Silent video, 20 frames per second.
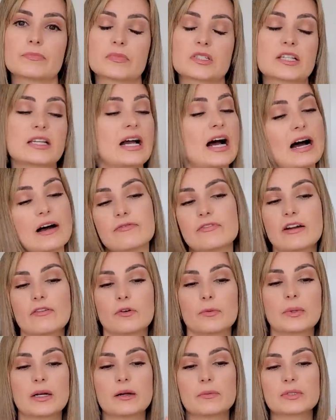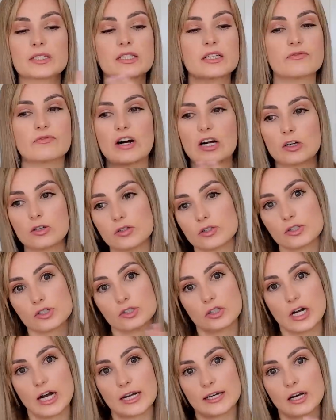So yeah, I've never been able to see freckles
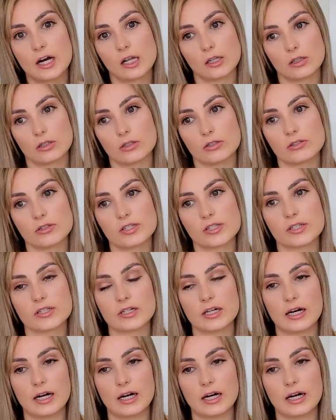or eye colors.